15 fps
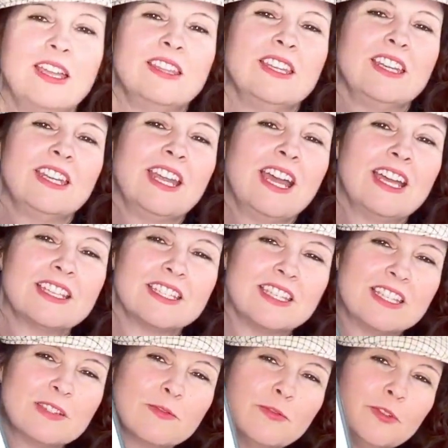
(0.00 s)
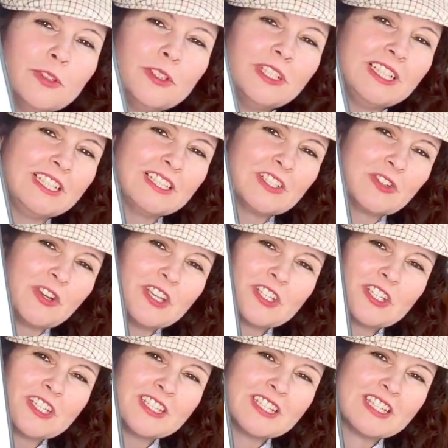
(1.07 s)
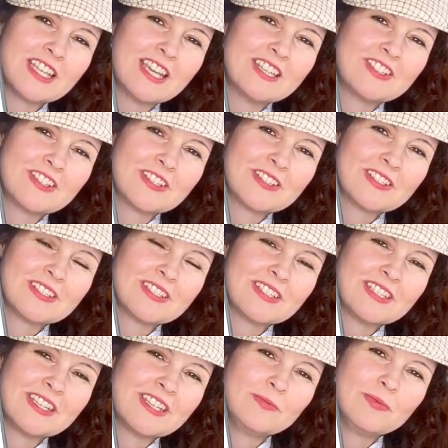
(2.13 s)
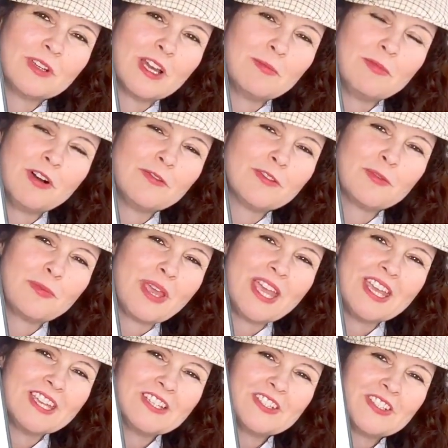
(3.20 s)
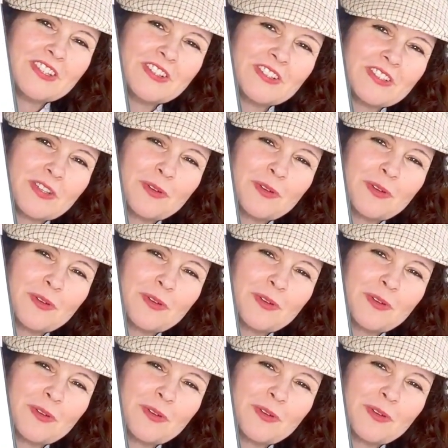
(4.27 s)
then it has these full illustrations that just come off the page. They're so